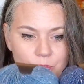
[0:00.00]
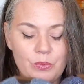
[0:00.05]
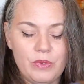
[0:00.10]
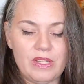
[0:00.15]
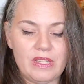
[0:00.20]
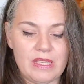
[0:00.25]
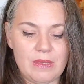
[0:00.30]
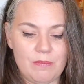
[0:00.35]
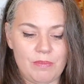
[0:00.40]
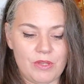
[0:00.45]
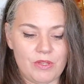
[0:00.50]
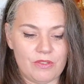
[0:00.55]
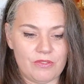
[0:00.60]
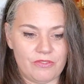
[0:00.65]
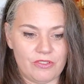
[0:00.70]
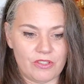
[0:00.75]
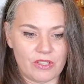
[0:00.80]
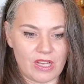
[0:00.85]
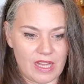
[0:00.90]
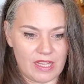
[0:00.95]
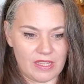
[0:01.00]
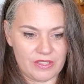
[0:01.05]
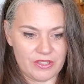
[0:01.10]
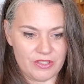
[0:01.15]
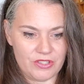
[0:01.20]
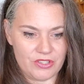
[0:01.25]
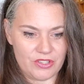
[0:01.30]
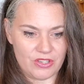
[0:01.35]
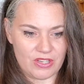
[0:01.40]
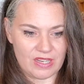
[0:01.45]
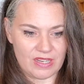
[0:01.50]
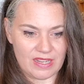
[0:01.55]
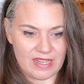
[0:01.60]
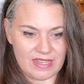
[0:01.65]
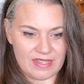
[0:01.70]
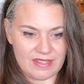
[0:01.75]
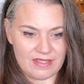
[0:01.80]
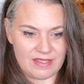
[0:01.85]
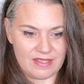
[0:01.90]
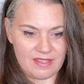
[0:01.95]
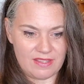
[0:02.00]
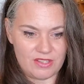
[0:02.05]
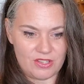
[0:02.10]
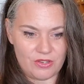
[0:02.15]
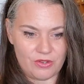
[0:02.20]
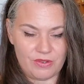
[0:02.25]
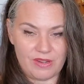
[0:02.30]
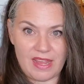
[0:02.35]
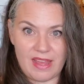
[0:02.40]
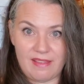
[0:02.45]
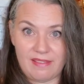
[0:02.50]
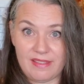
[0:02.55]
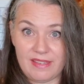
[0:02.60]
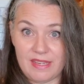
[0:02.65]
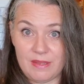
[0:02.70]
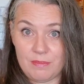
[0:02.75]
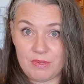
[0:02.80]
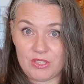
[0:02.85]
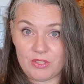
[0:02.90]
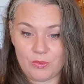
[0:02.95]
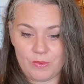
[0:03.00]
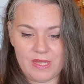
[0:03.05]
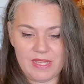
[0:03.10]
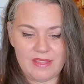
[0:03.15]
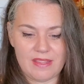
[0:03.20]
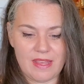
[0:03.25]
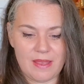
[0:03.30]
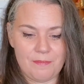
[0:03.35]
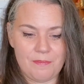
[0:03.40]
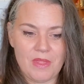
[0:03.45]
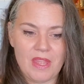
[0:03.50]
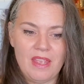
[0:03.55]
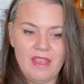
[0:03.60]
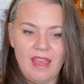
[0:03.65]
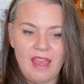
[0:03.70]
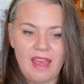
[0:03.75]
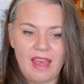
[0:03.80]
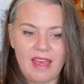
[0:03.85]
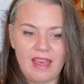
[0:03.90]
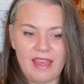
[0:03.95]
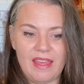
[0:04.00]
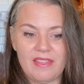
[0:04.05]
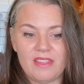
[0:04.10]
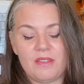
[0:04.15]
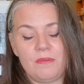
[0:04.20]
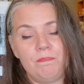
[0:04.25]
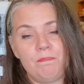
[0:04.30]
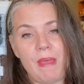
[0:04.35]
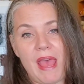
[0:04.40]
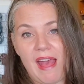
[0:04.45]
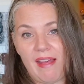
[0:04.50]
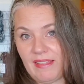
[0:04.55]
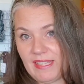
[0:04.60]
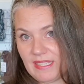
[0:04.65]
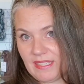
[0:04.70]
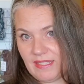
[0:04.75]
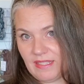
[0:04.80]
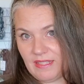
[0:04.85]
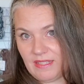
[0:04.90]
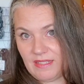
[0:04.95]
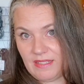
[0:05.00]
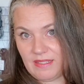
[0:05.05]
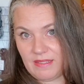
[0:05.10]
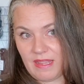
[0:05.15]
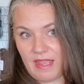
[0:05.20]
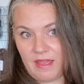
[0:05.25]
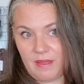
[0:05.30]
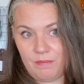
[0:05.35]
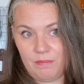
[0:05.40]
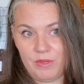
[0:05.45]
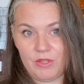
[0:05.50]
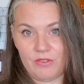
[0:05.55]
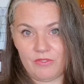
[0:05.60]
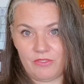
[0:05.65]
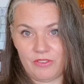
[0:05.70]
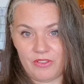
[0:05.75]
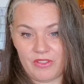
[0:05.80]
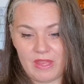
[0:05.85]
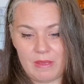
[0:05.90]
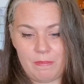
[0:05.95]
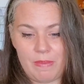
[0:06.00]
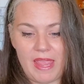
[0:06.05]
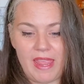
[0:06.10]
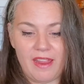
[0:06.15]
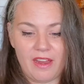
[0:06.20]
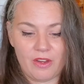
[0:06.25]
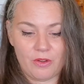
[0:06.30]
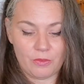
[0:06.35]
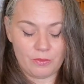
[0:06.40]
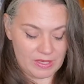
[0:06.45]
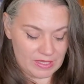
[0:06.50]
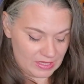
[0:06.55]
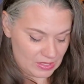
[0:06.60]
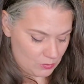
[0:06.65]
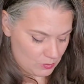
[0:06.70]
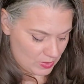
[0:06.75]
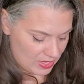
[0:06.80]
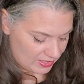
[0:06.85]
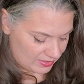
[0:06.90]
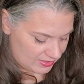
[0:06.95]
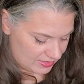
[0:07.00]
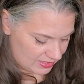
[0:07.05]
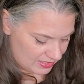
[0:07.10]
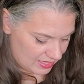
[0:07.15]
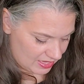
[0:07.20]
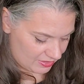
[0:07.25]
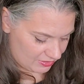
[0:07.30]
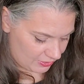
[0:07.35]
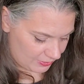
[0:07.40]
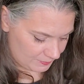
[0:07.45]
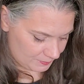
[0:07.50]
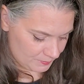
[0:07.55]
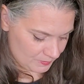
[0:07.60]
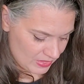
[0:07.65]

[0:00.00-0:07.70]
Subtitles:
Really beautiful colors. You can again see the tonality between them, and the palette is beautiful. They pair really well together.